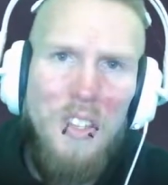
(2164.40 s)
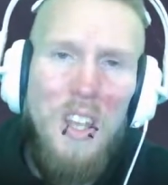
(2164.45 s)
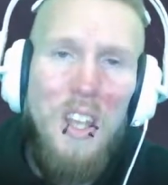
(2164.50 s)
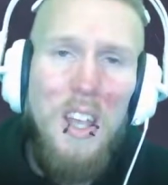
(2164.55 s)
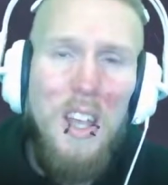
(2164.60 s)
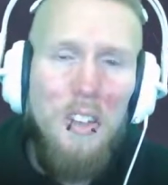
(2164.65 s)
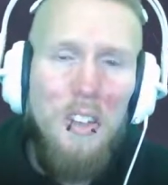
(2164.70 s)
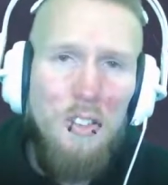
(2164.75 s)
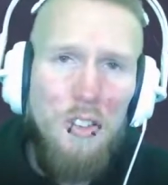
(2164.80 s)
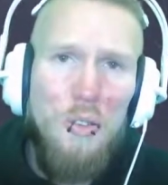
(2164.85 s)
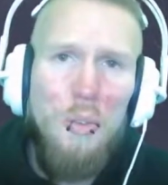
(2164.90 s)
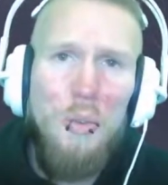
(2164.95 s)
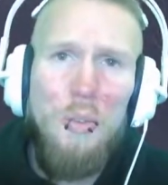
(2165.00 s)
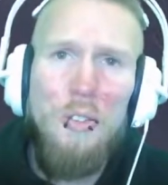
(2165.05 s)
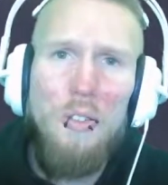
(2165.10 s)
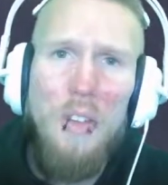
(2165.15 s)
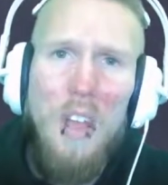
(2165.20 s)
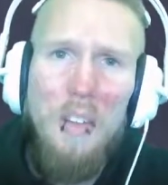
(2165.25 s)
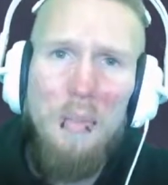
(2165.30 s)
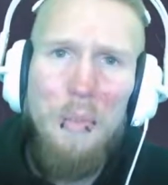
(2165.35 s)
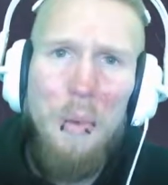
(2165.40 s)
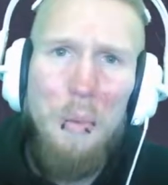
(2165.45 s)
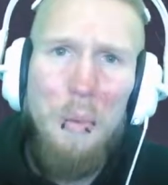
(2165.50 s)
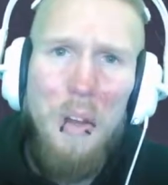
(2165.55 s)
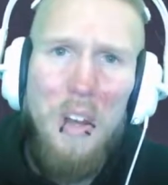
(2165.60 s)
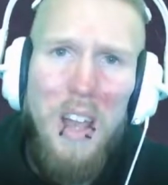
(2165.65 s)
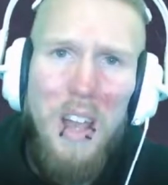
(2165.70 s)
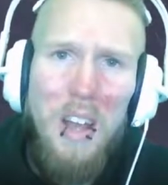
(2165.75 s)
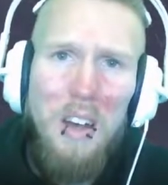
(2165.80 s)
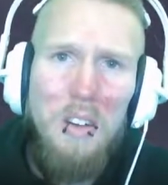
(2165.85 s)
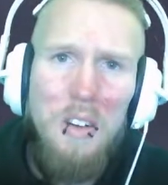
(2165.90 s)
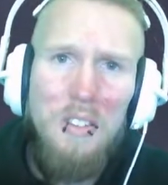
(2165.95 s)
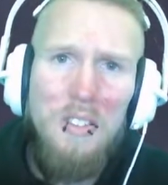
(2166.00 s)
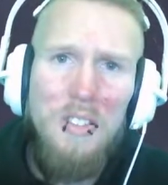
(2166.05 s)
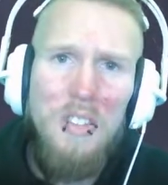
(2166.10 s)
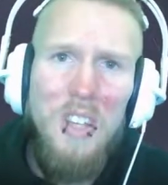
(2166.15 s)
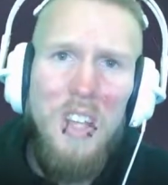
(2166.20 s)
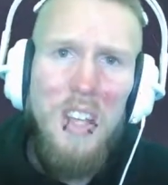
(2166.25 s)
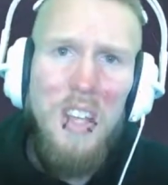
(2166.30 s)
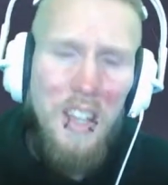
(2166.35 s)
and true to everyone
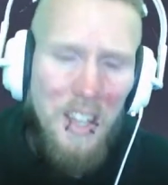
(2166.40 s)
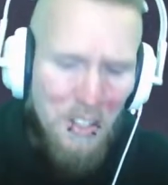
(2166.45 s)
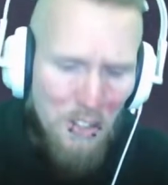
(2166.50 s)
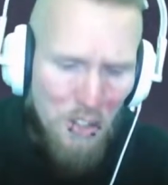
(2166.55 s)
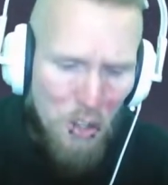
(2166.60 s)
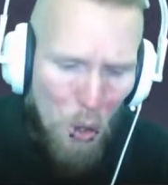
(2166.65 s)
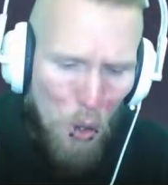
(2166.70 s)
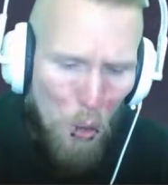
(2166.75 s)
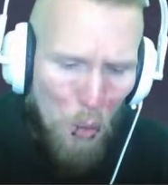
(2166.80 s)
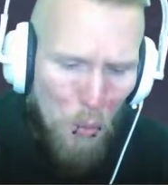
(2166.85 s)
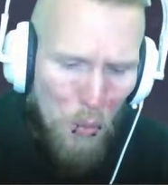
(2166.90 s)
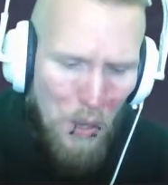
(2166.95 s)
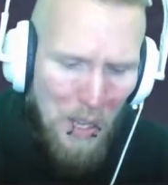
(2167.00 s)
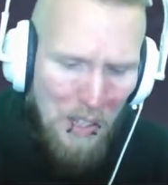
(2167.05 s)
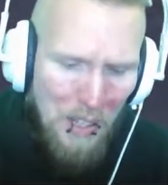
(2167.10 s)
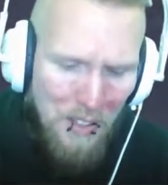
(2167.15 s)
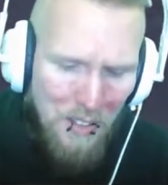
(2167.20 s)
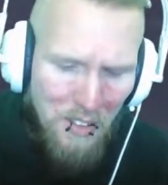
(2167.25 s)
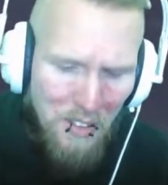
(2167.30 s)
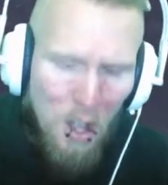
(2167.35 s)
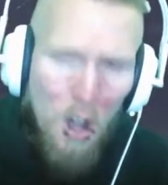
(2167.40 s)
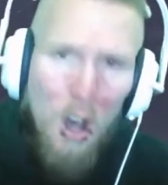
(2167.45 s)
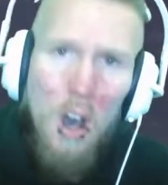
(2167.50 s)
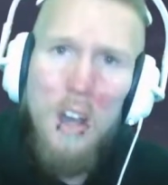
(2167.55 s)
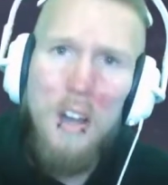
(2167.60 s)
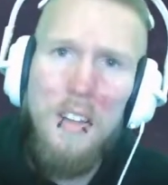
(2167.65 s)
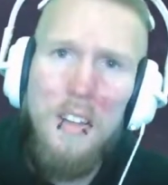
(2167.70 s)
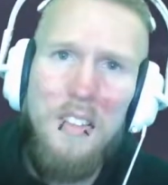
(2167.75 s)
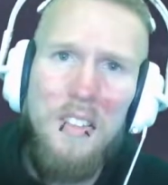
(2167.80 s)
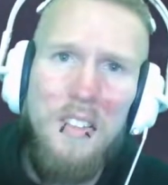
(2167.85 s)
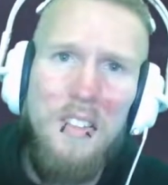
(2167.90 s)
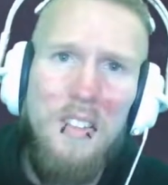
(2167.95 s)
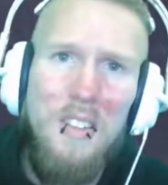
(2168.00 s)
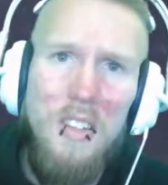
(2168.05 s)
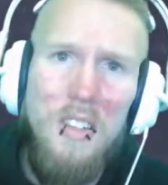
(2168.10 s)
else, is always honest,